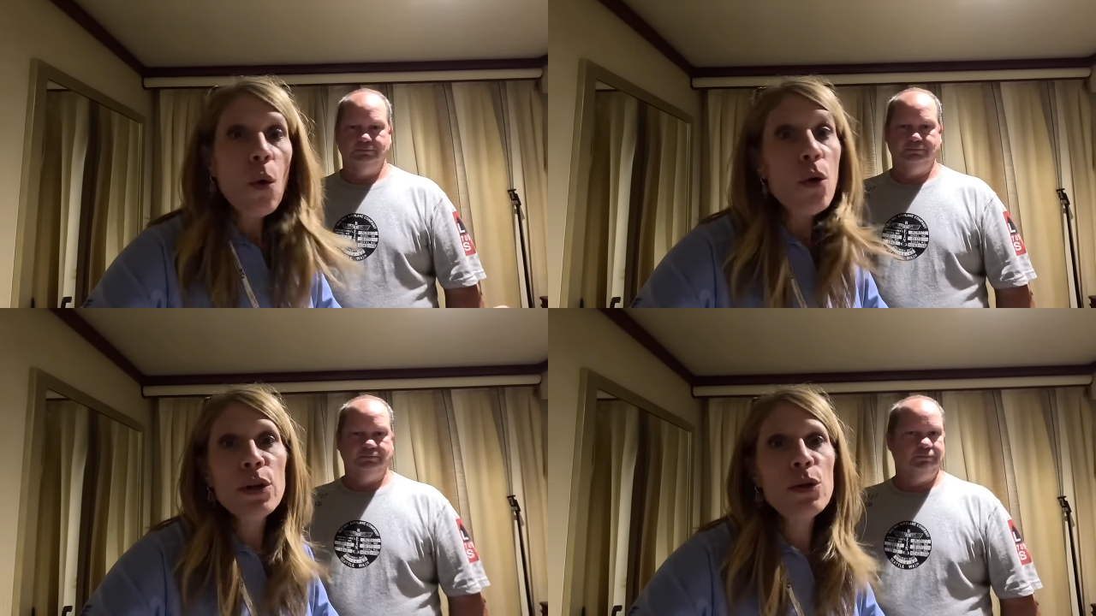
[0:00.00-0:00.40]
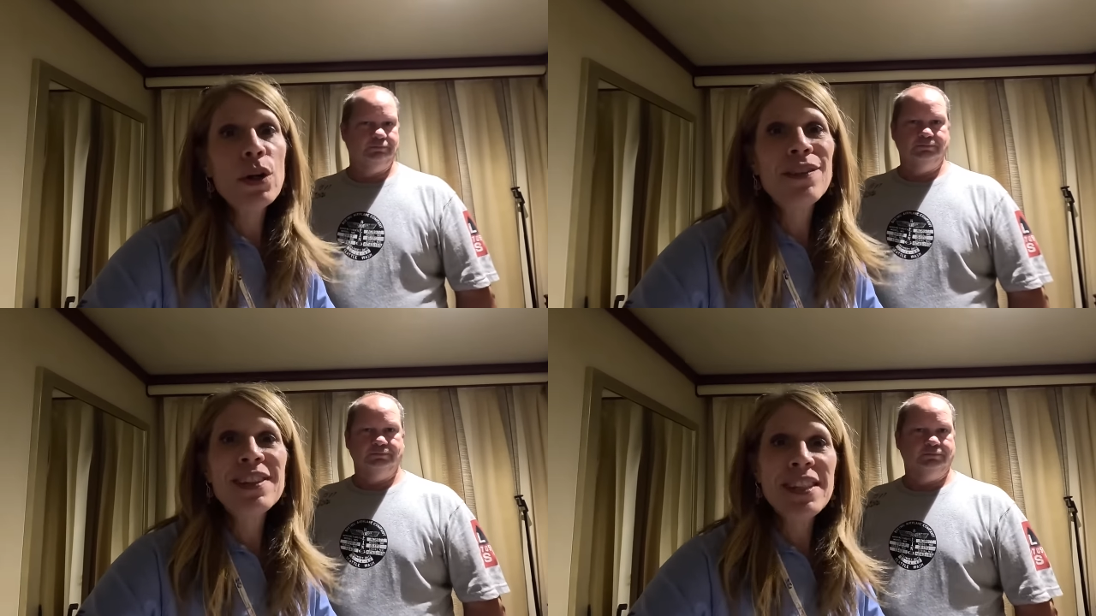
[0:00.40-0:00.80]
Speaker 1: or you
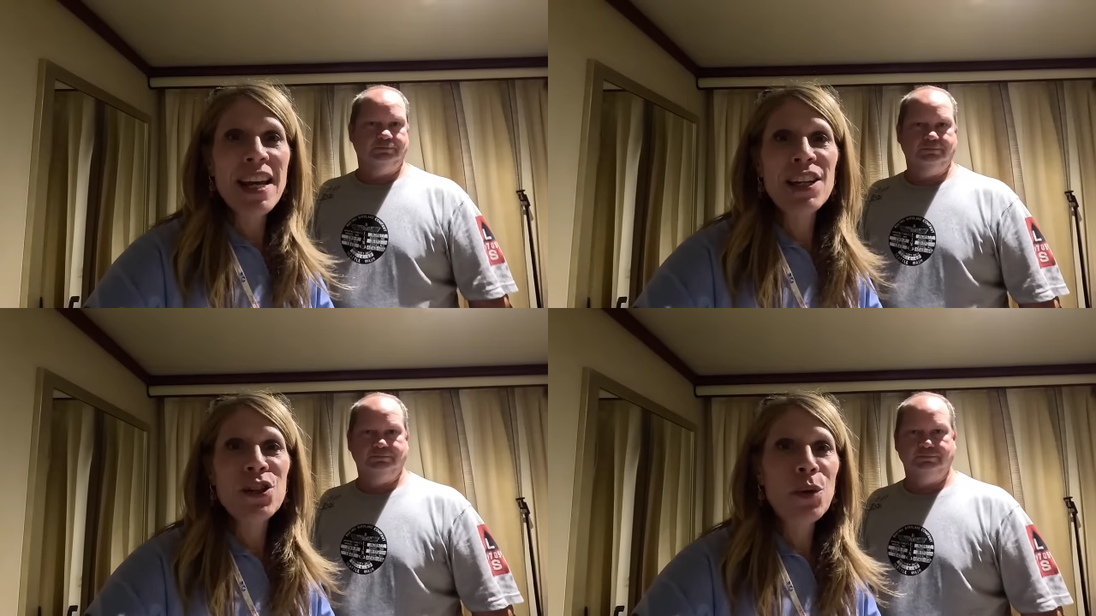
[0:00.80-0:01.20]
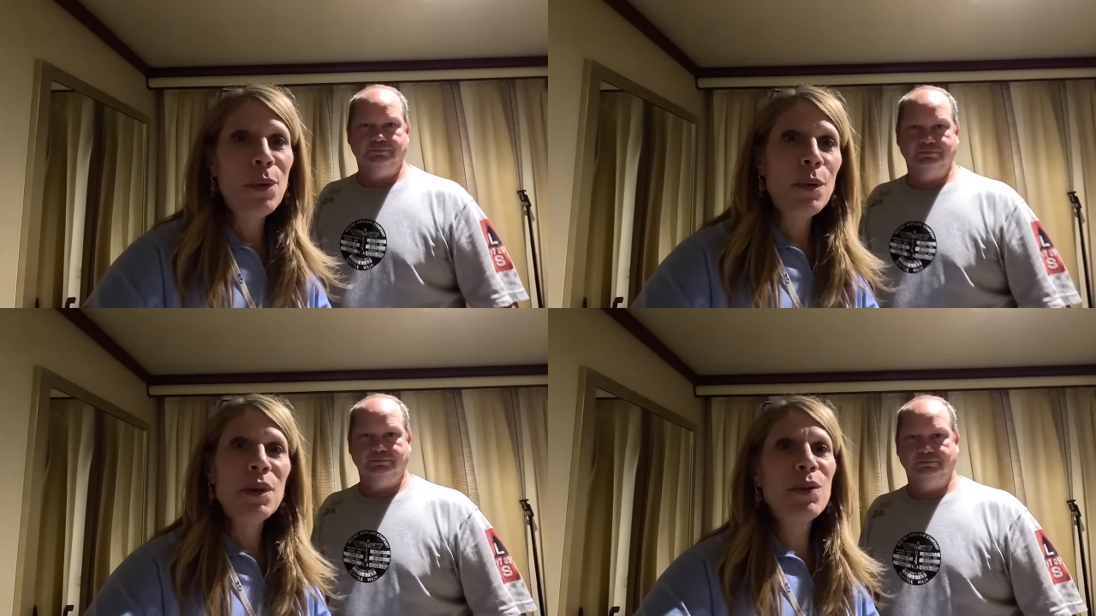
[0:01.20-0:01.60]
could have stayed in your
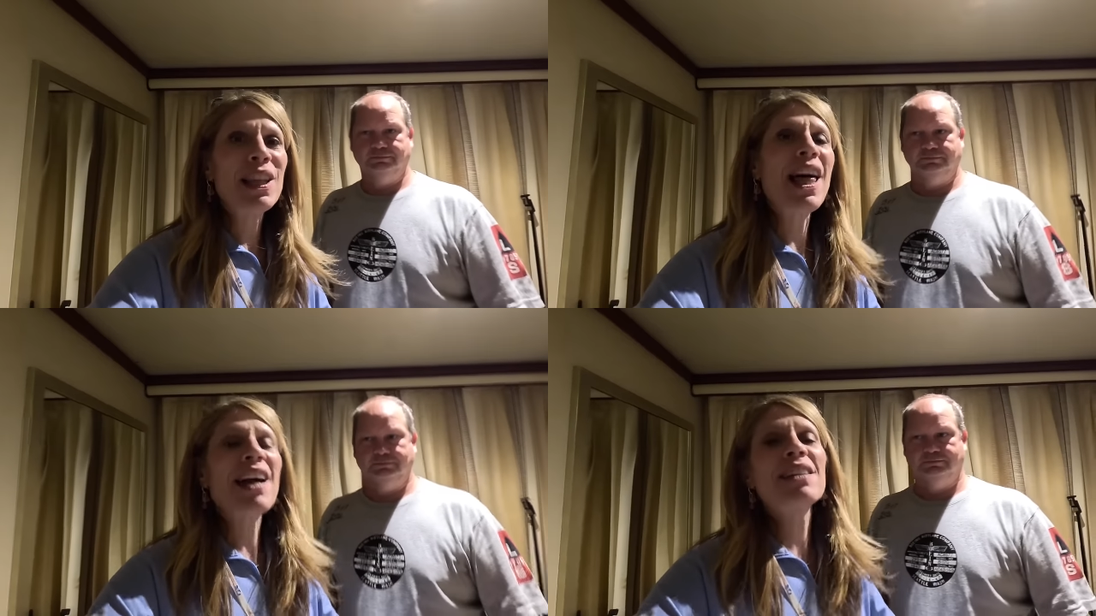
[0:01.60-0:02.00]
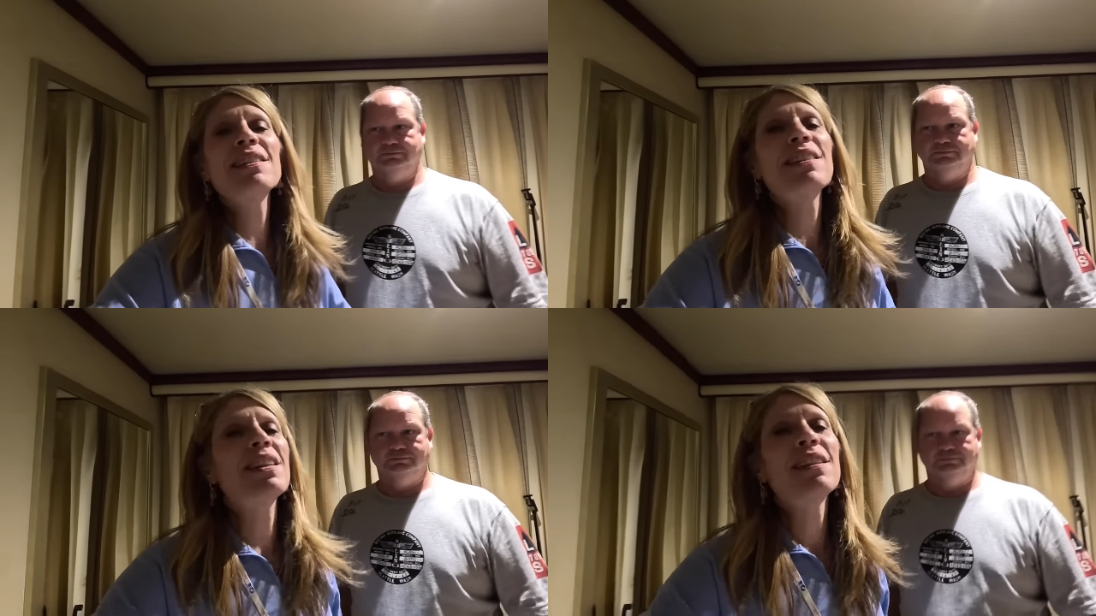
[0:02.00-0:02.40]
room and
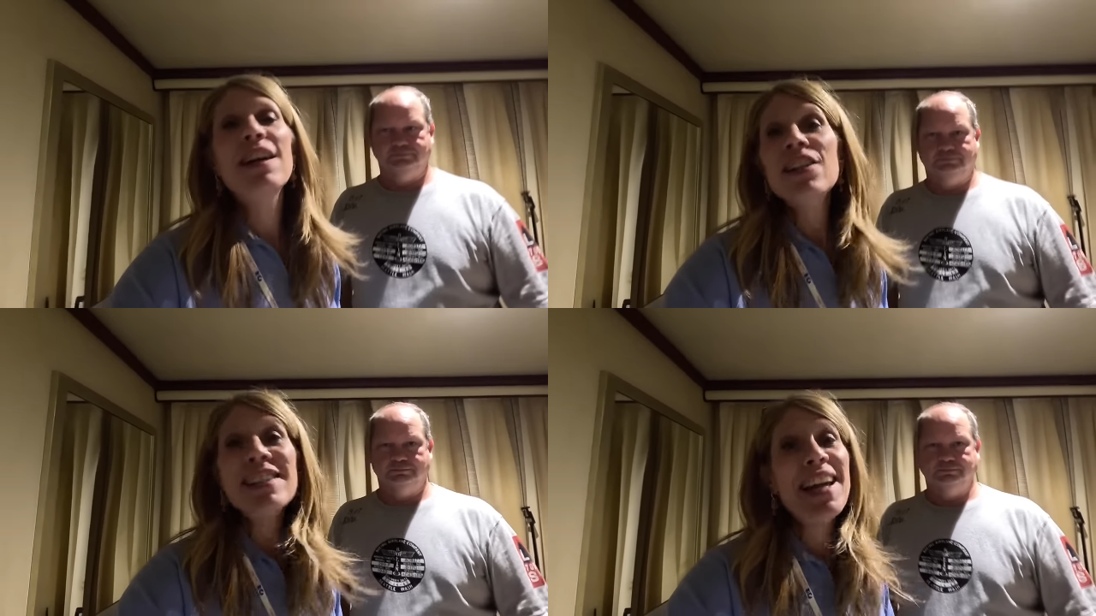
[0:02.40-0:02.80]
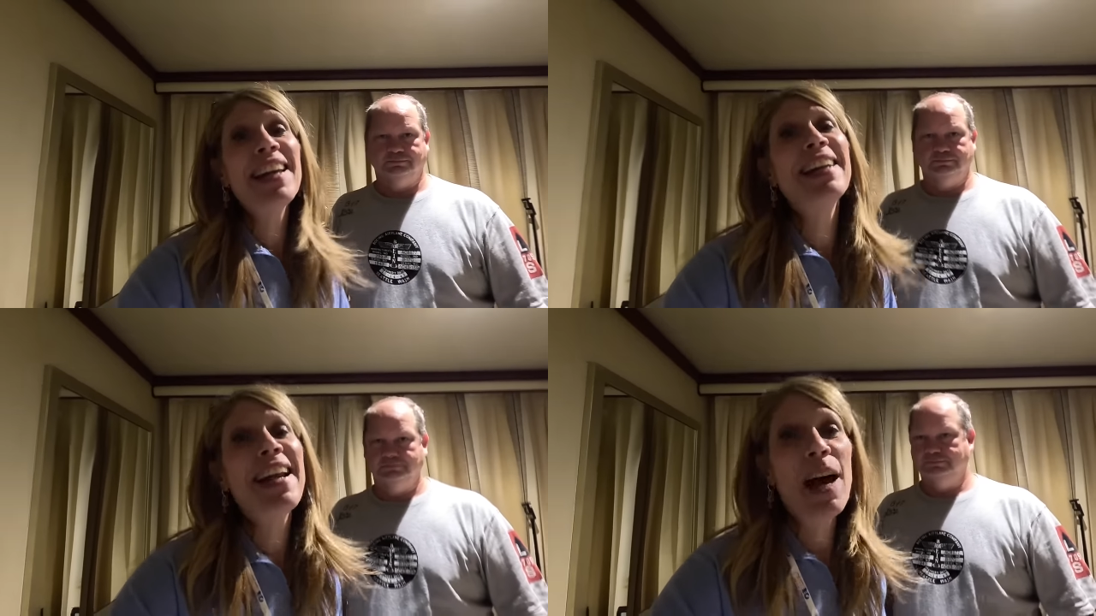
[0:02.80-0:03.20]
relaxed and
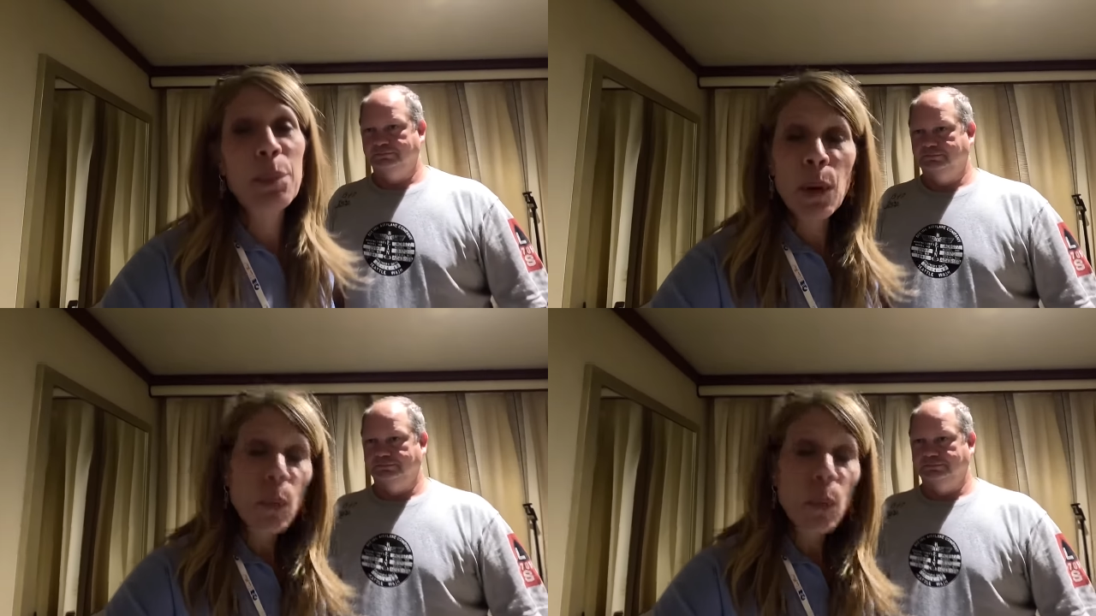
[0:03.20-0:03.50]
taken a nap.